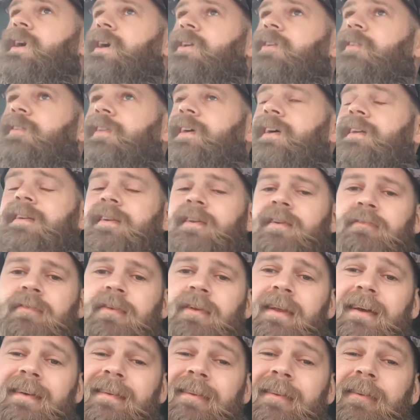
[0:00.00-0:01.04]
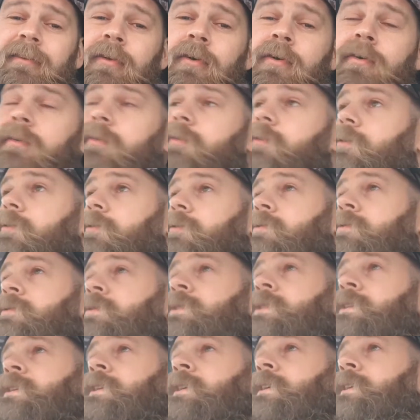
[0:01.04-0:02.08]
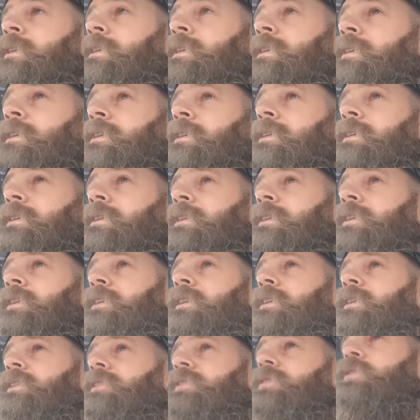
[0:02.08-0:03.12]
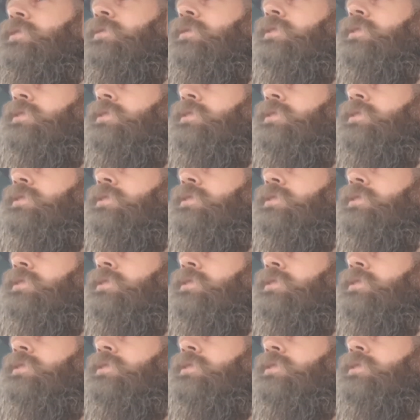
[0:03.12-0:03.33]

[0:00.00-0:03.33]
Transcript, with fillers: anaesthetic never lasted long, so it's all